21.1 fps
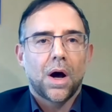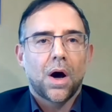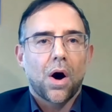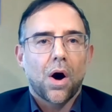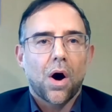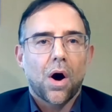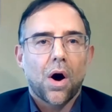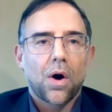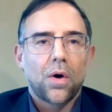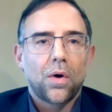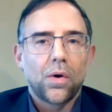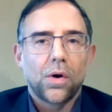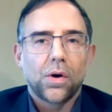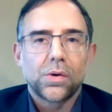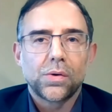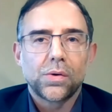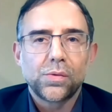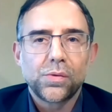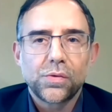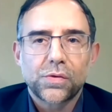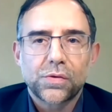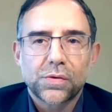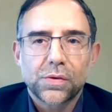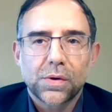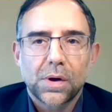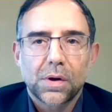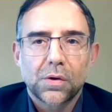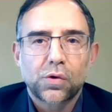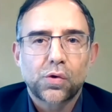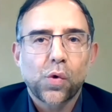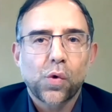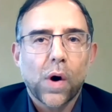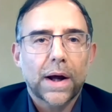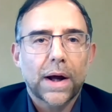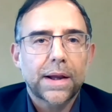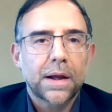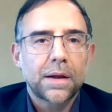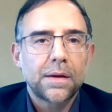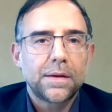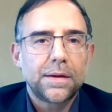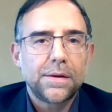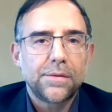allows to
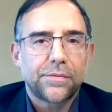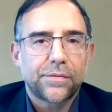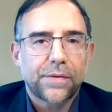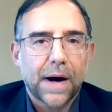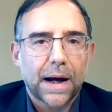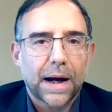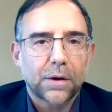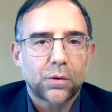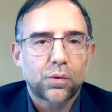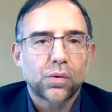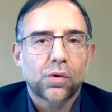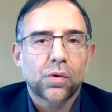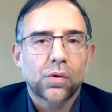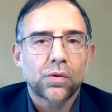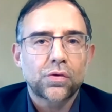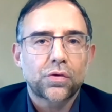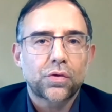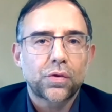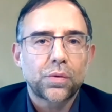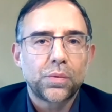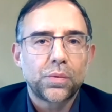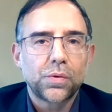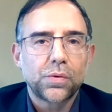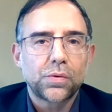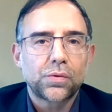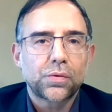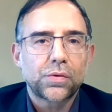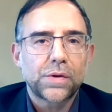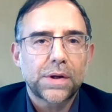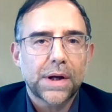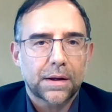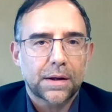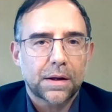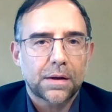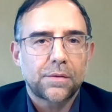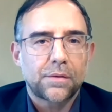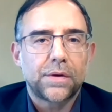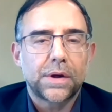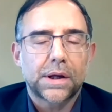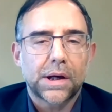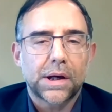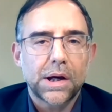identify, to contribute to the
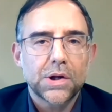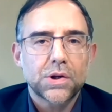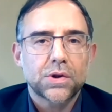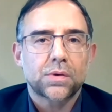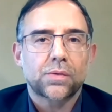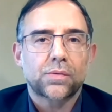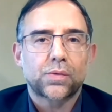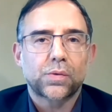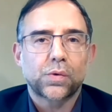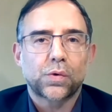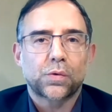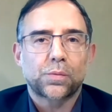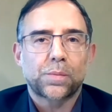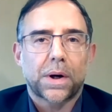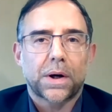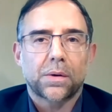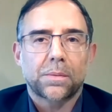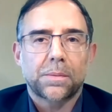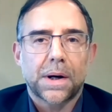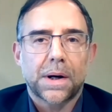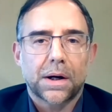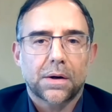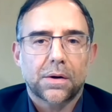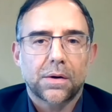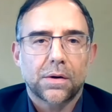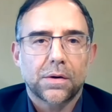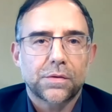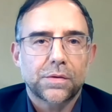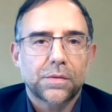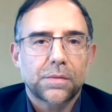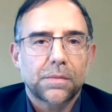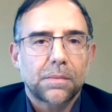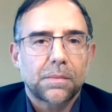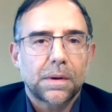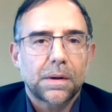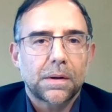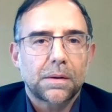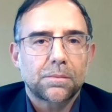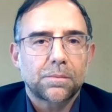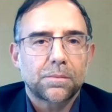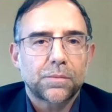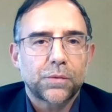identification of those biomarkers.
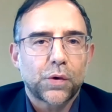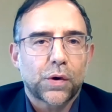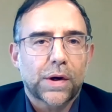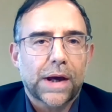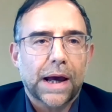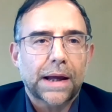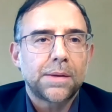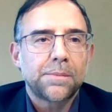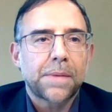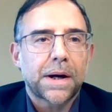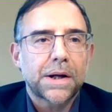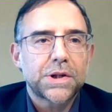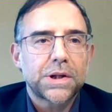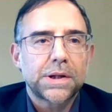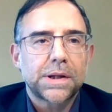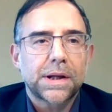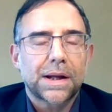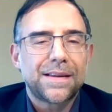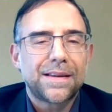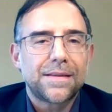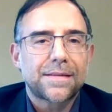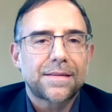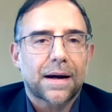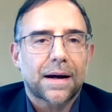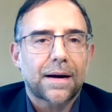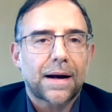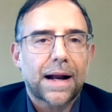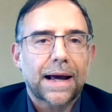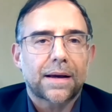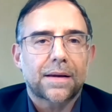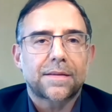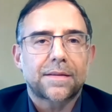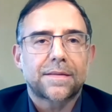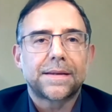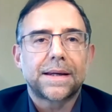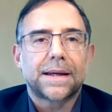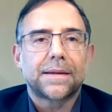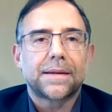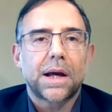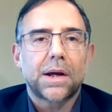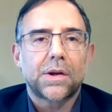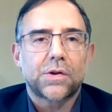You can imagine that these are like
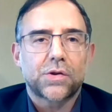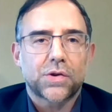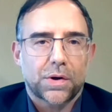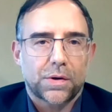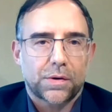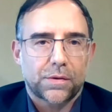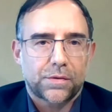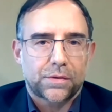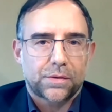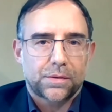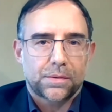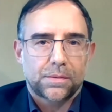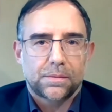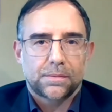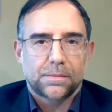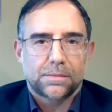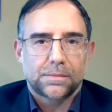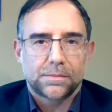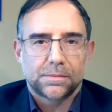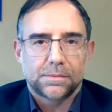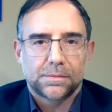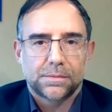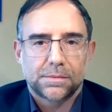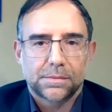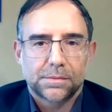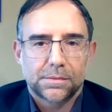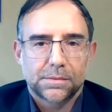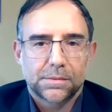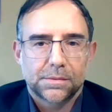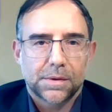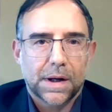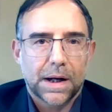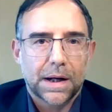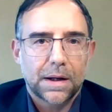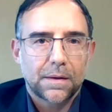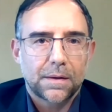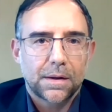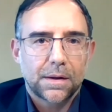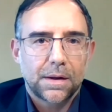signatures, right?